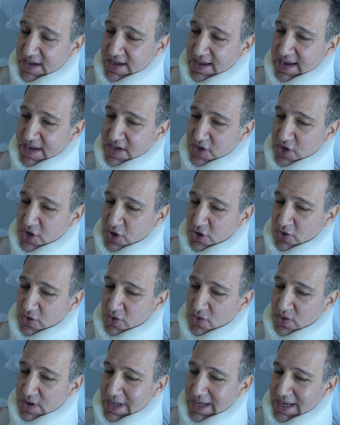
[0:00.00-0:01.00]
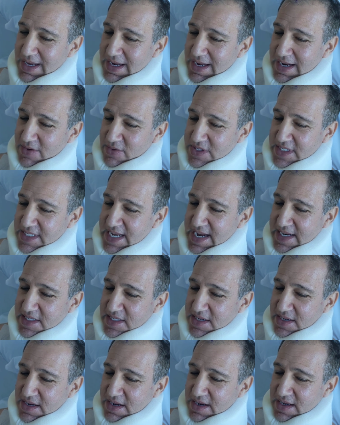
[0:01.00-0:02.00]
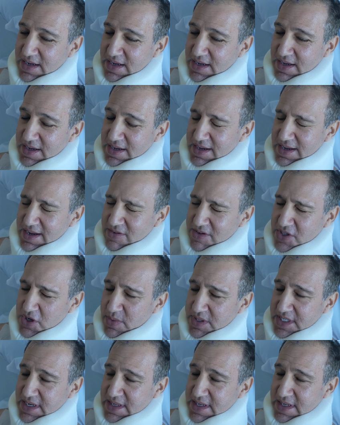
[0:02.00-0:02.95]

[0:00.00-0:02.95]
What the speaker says: and two, since it was almost,